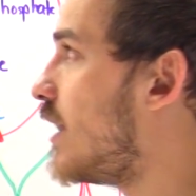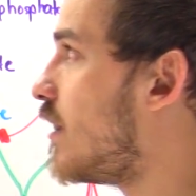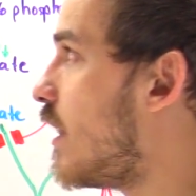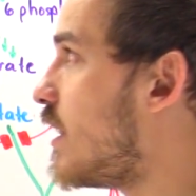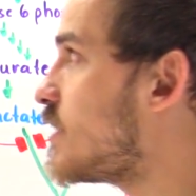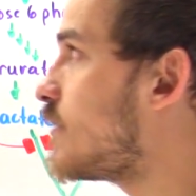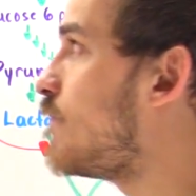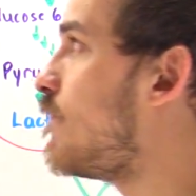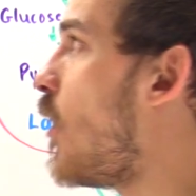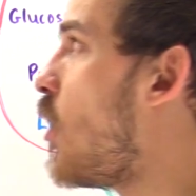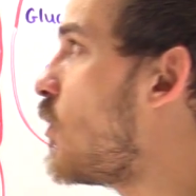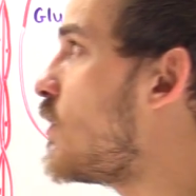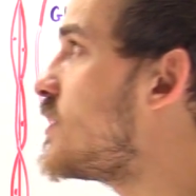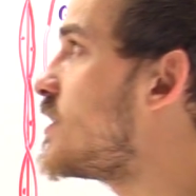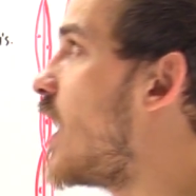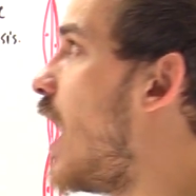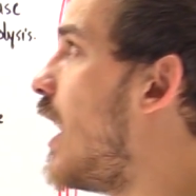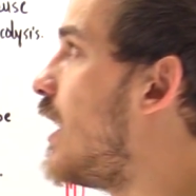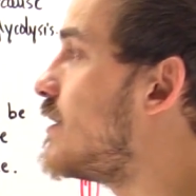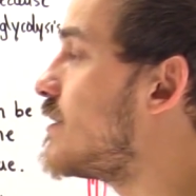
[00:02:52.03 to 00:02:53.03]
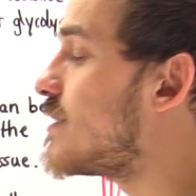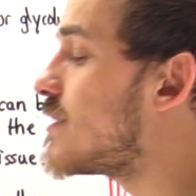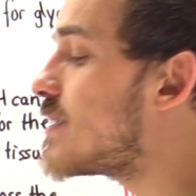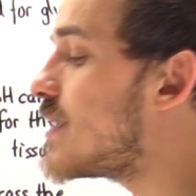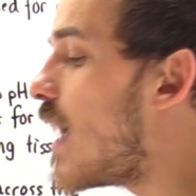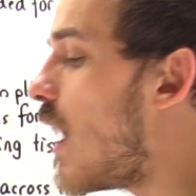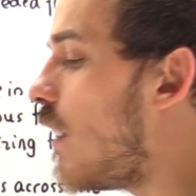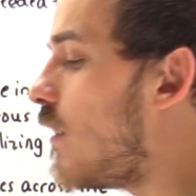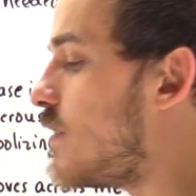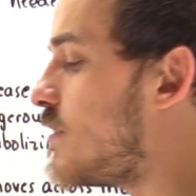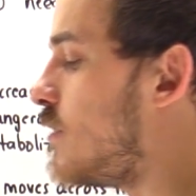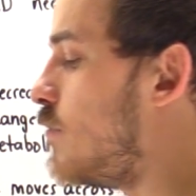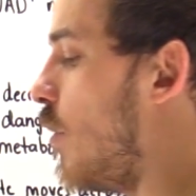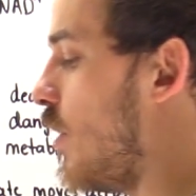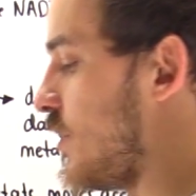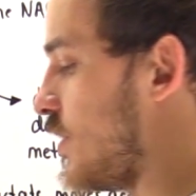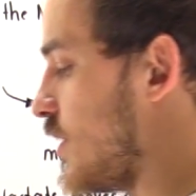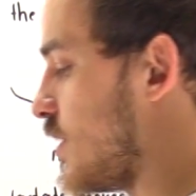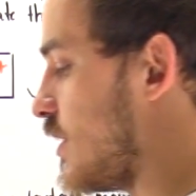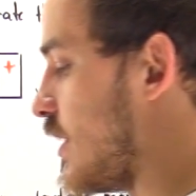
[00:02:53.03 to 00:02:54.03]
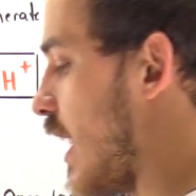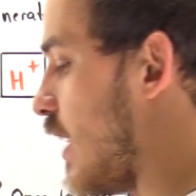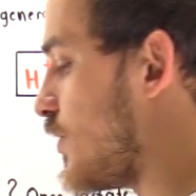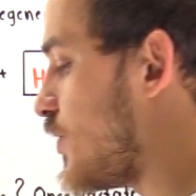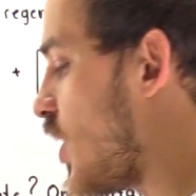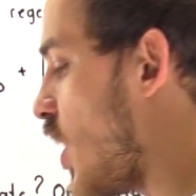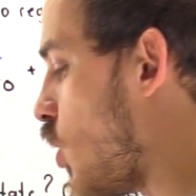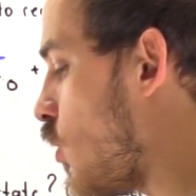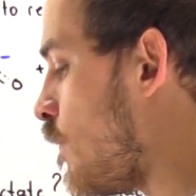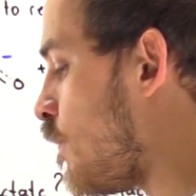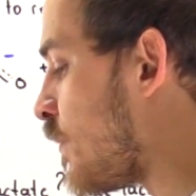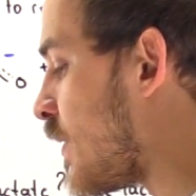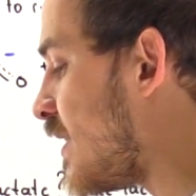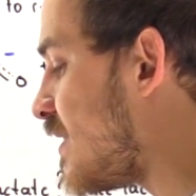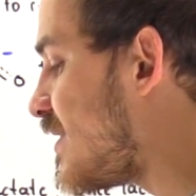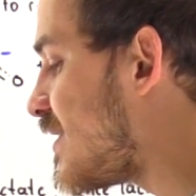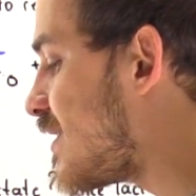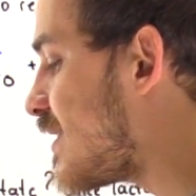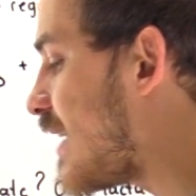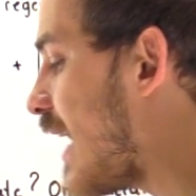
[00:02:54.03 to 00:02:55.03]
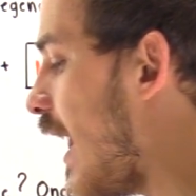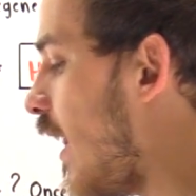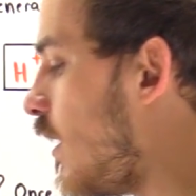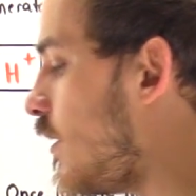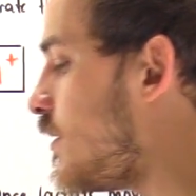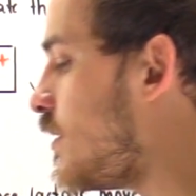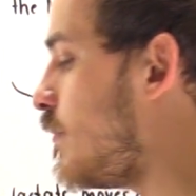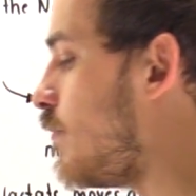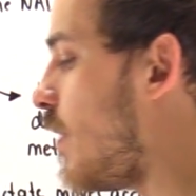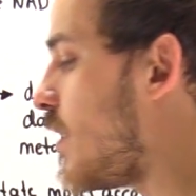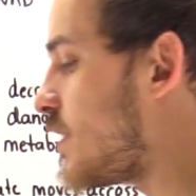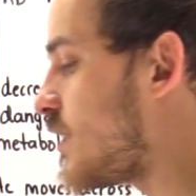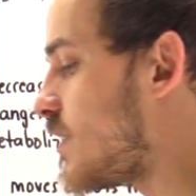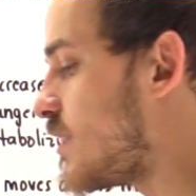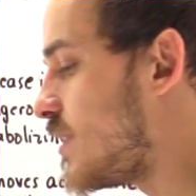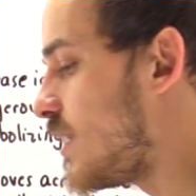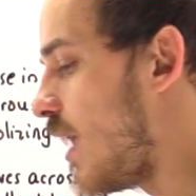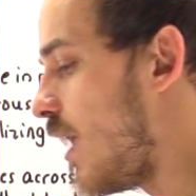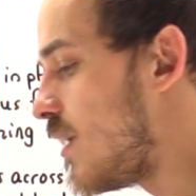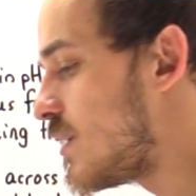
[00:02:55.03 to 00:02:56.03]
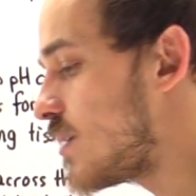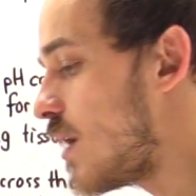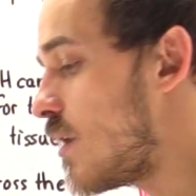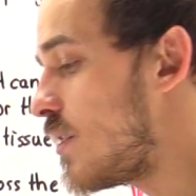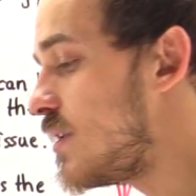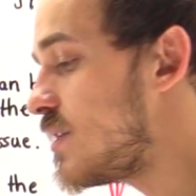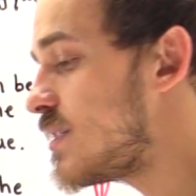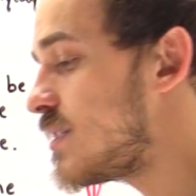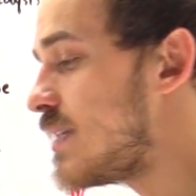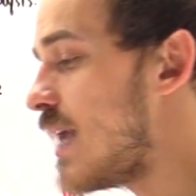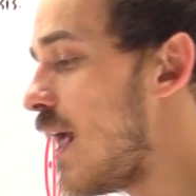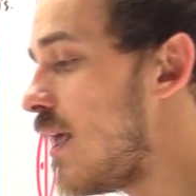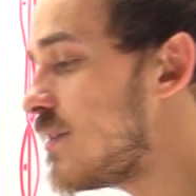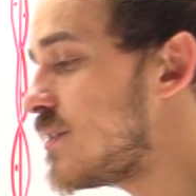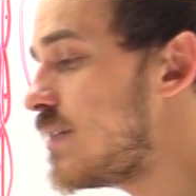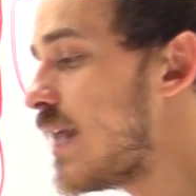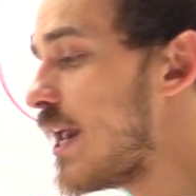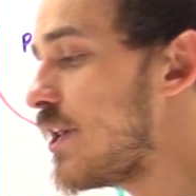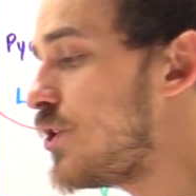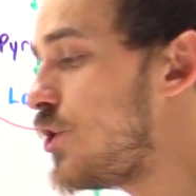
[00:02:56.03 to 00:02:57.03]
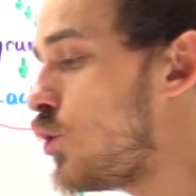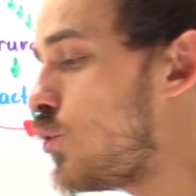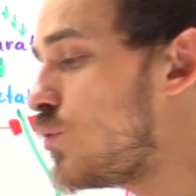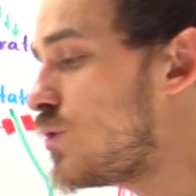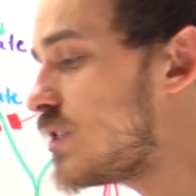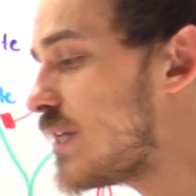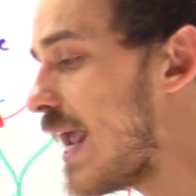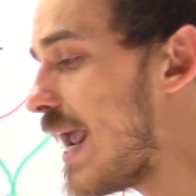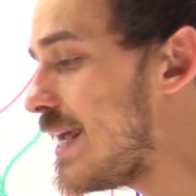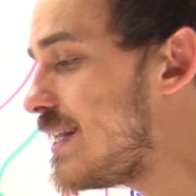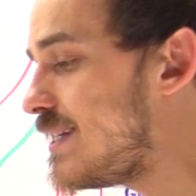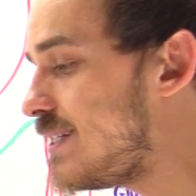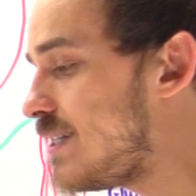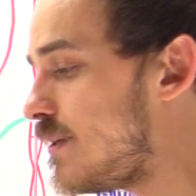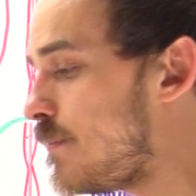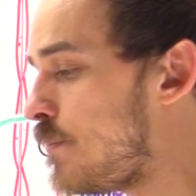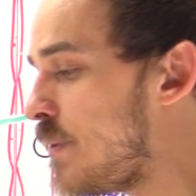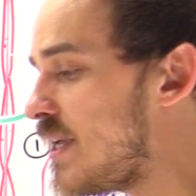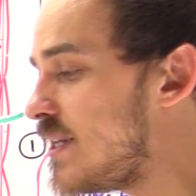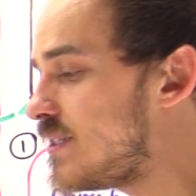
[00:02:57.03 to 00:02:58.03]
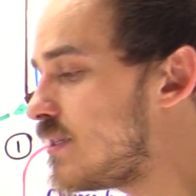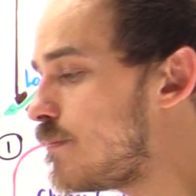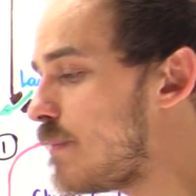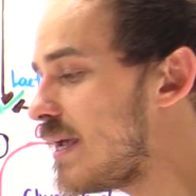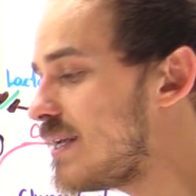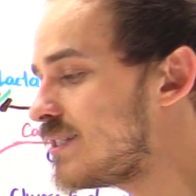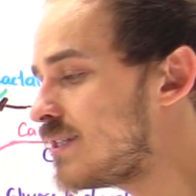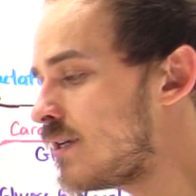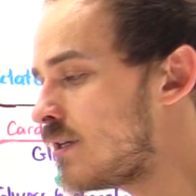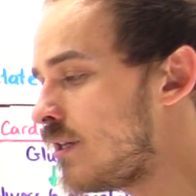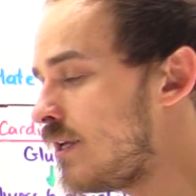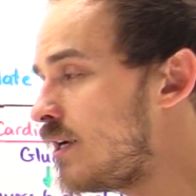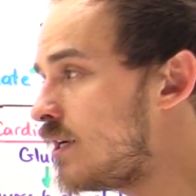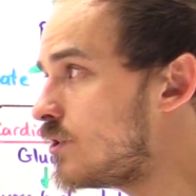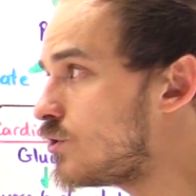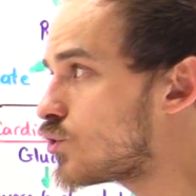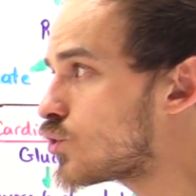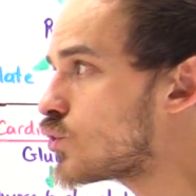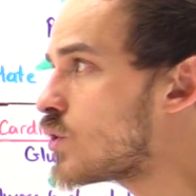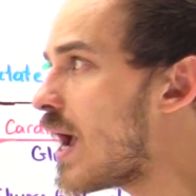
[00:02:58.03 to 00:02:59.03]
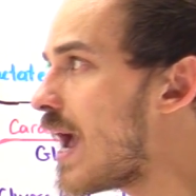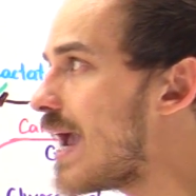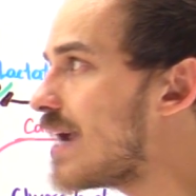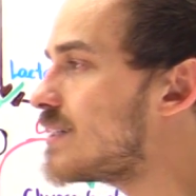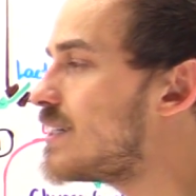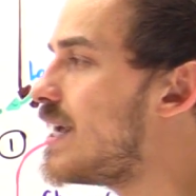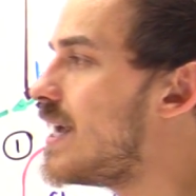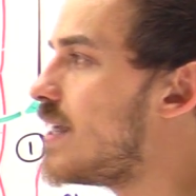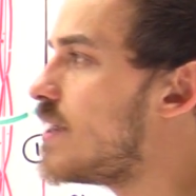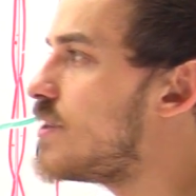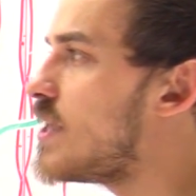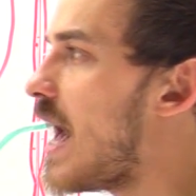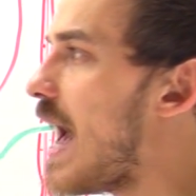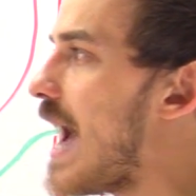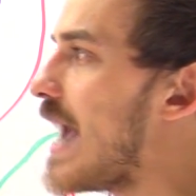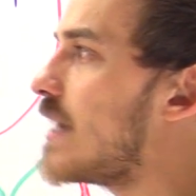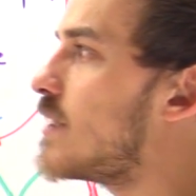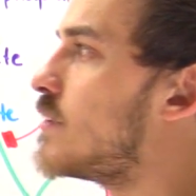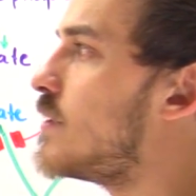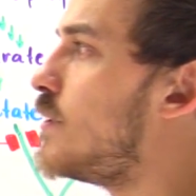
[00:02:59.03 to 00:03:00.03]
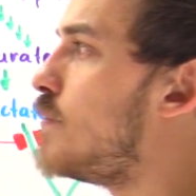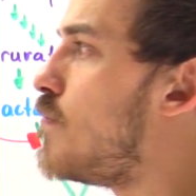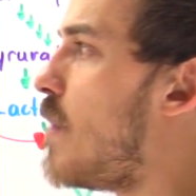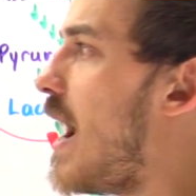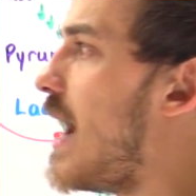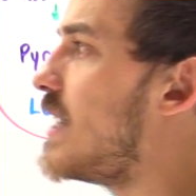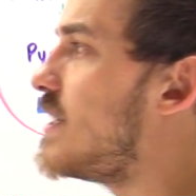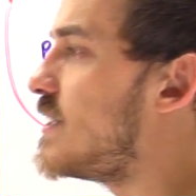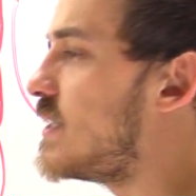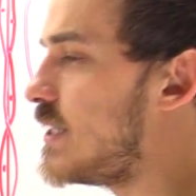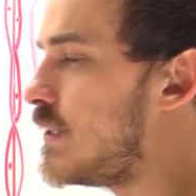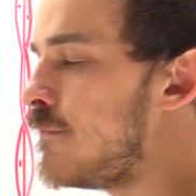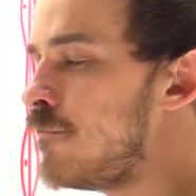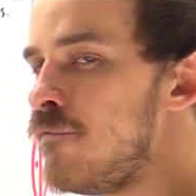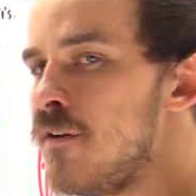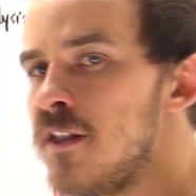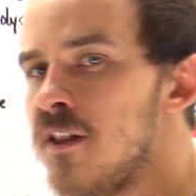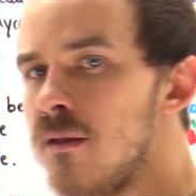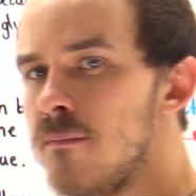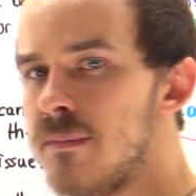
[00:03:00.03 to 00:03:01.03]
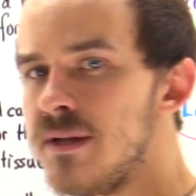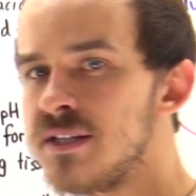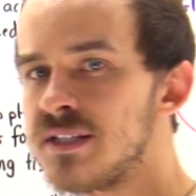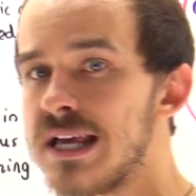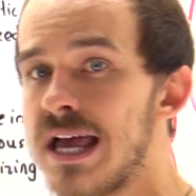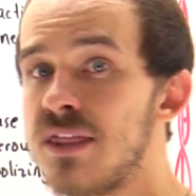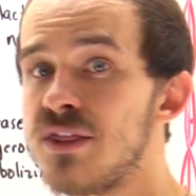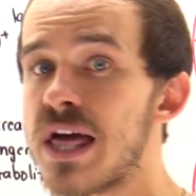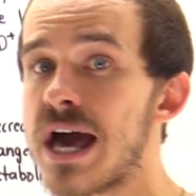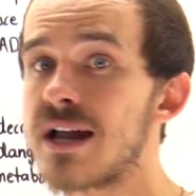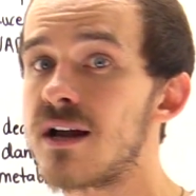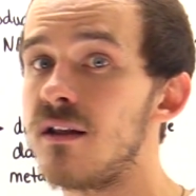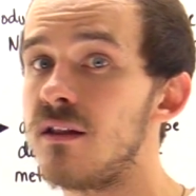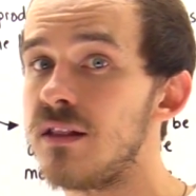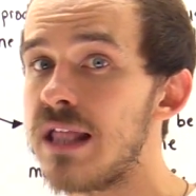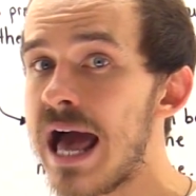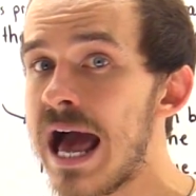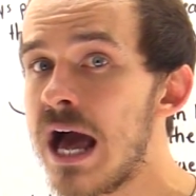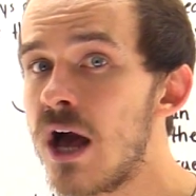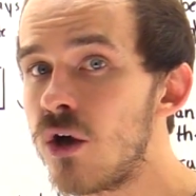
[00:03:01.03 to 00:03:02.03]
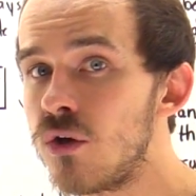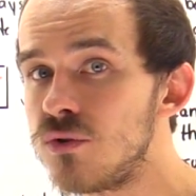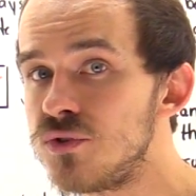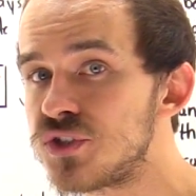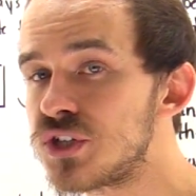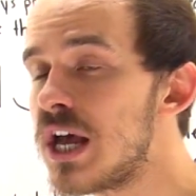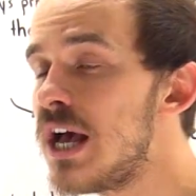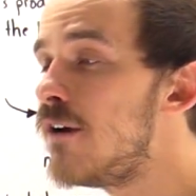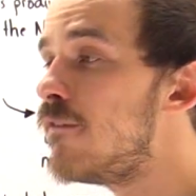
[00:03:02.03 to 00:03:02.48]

Let's focus on skeletal muscle cells. So skeletal muscle cells are the cells that use ATP to basically contract the actin myosin filaments and that allows